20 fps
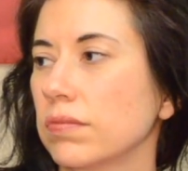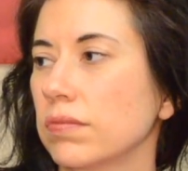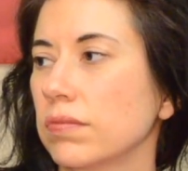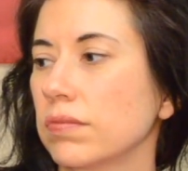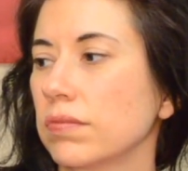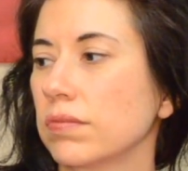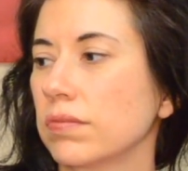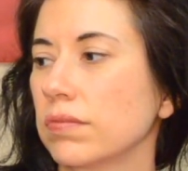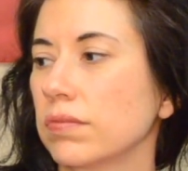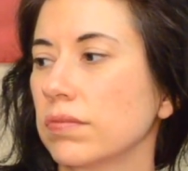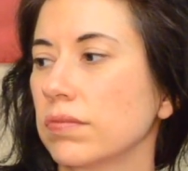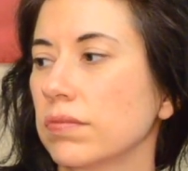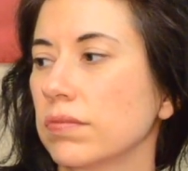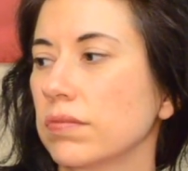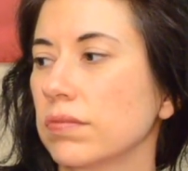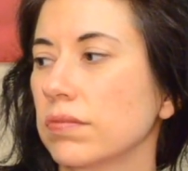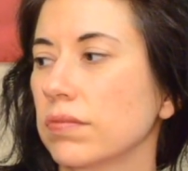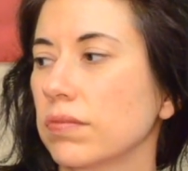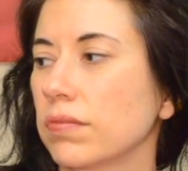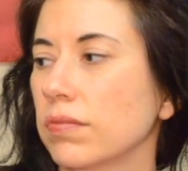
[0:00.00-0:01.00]

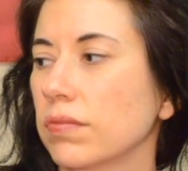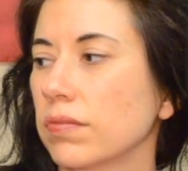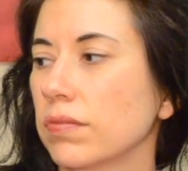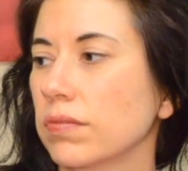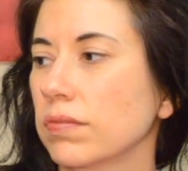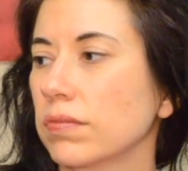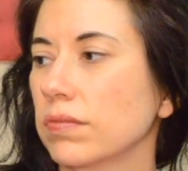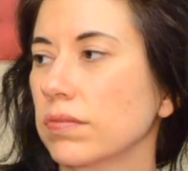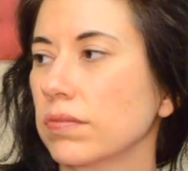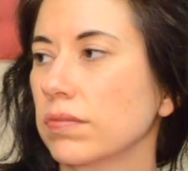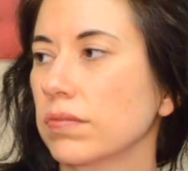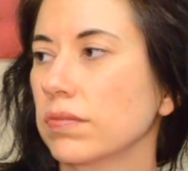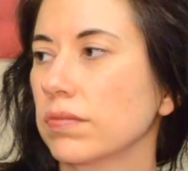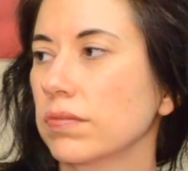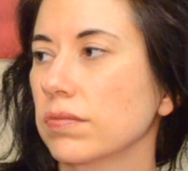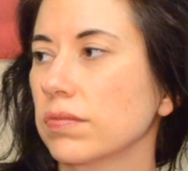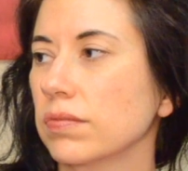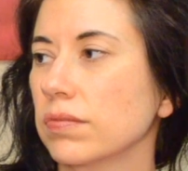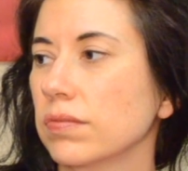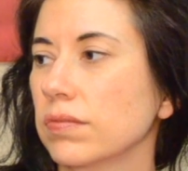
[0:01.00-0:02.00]

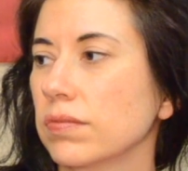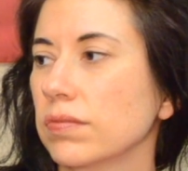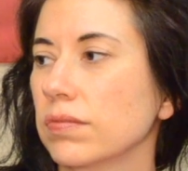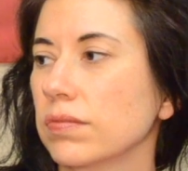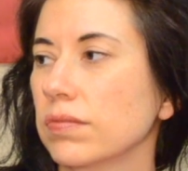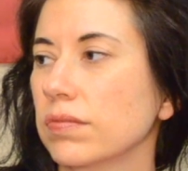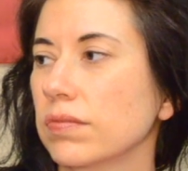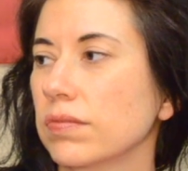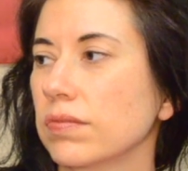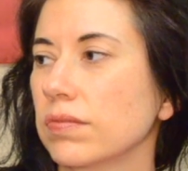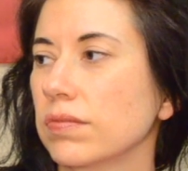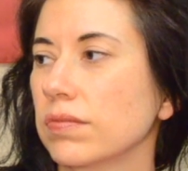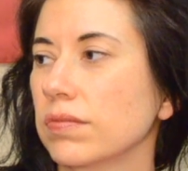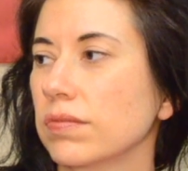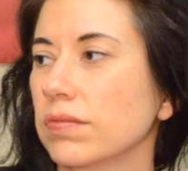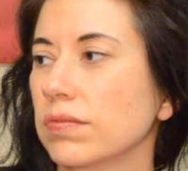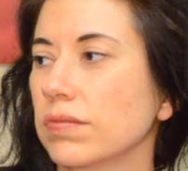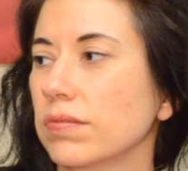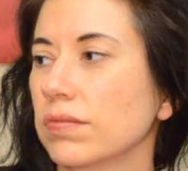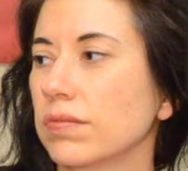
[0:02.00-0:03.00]

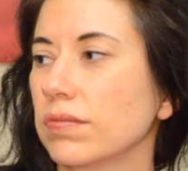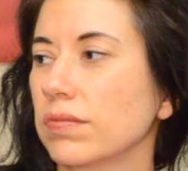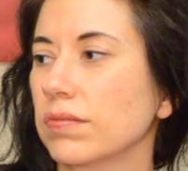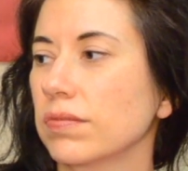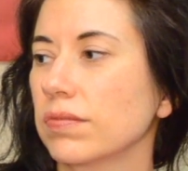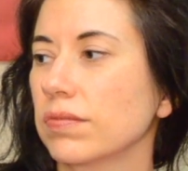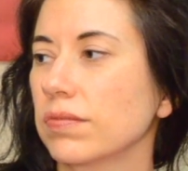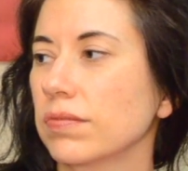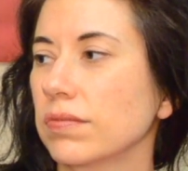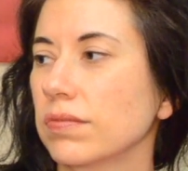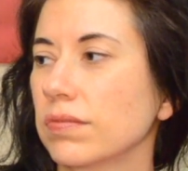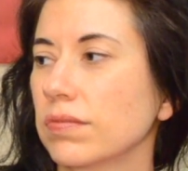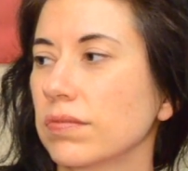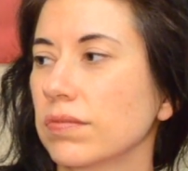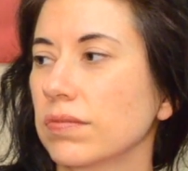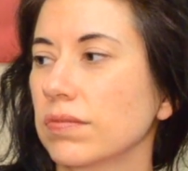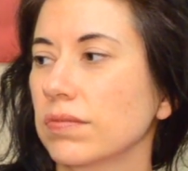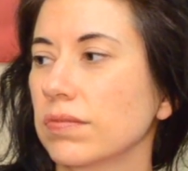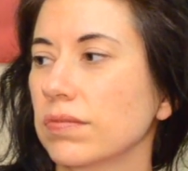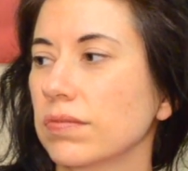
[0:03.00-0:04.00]

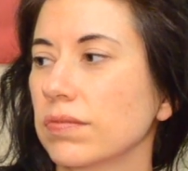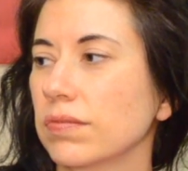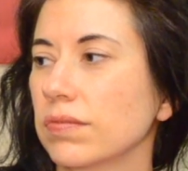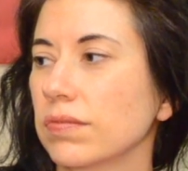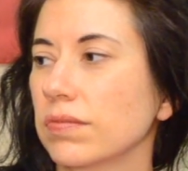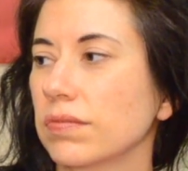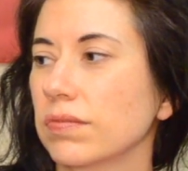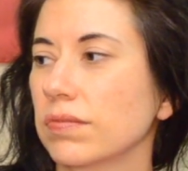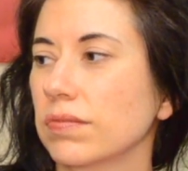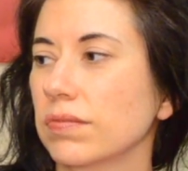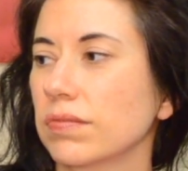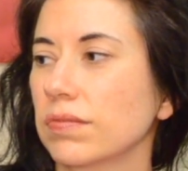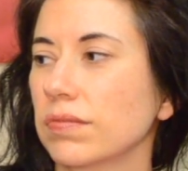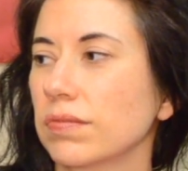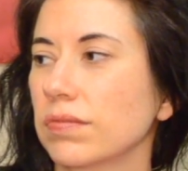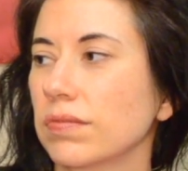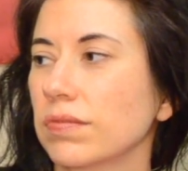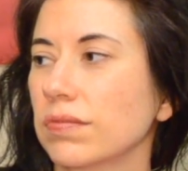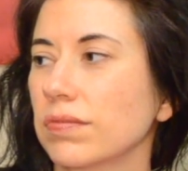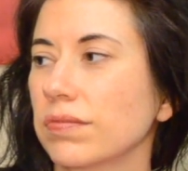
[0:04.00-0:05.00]

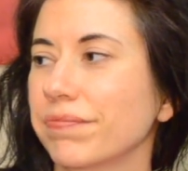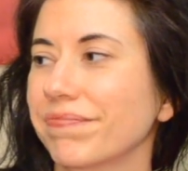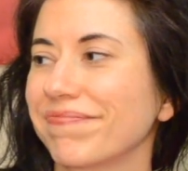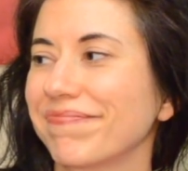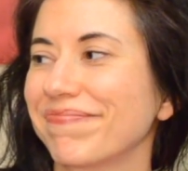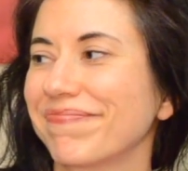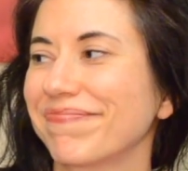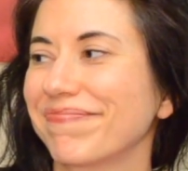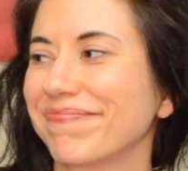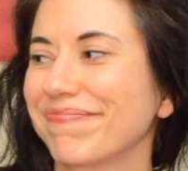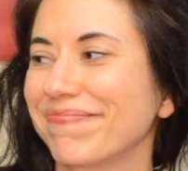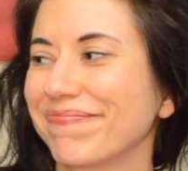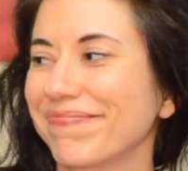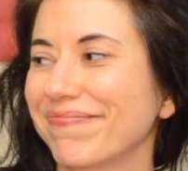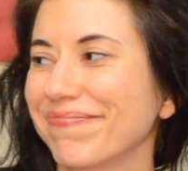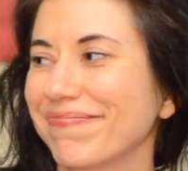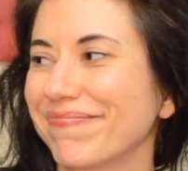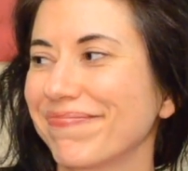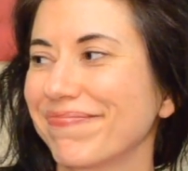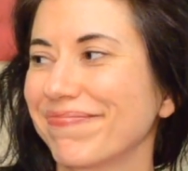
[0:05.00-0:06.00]

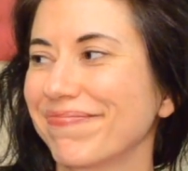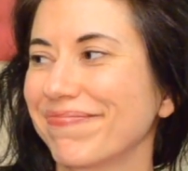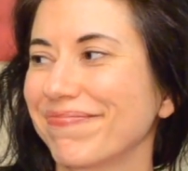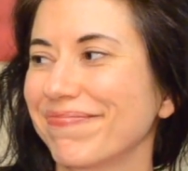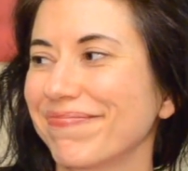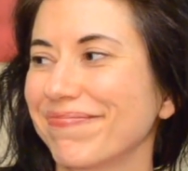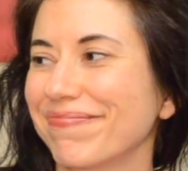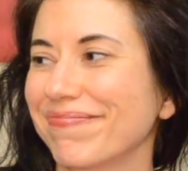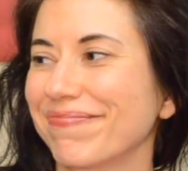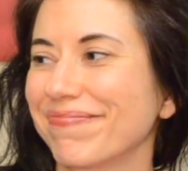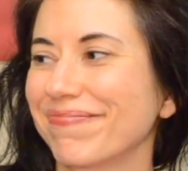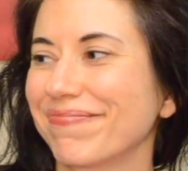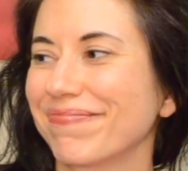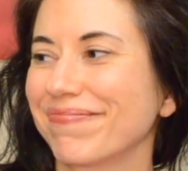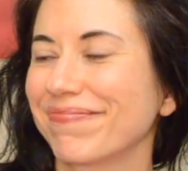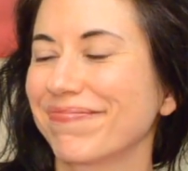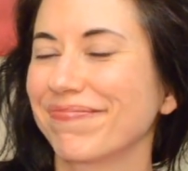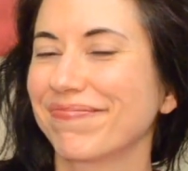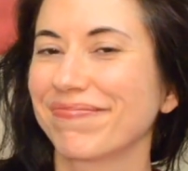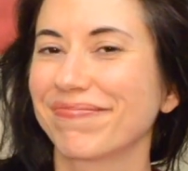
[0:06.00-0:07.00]
[no speech]